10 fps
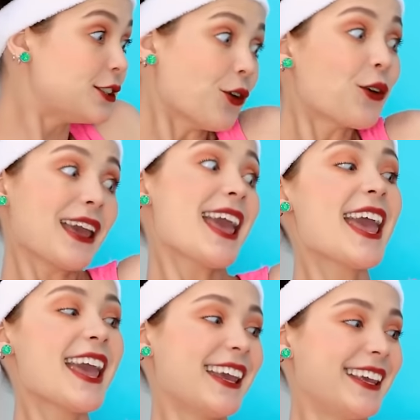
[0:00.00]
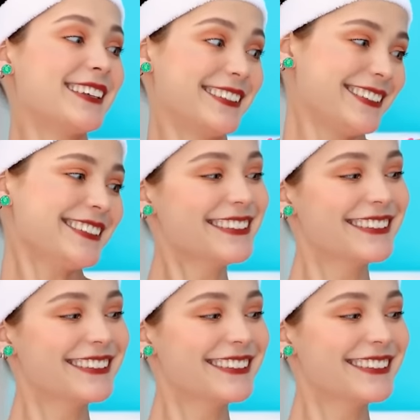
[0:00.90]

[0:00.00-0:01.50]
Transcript: I'm fine, see?